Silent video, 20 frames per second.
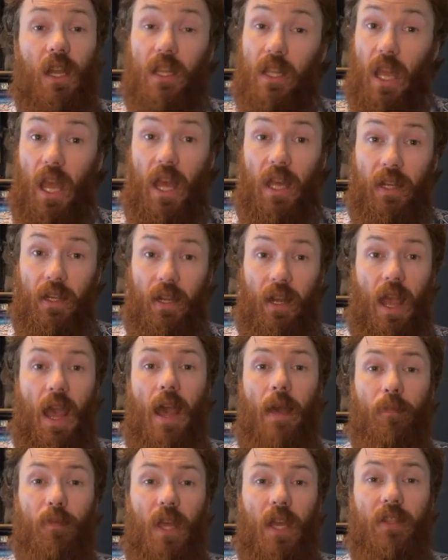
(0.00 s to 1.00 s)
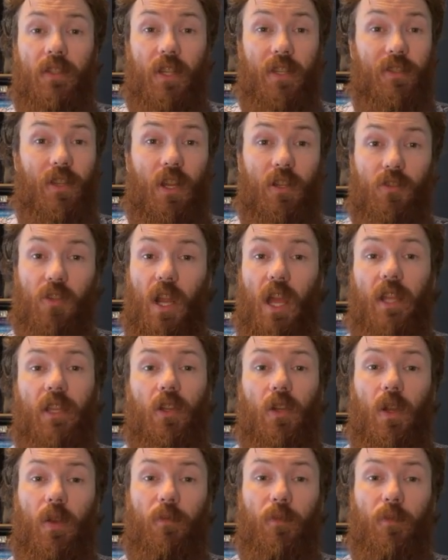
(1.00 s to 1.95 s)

Again, an app that does not track your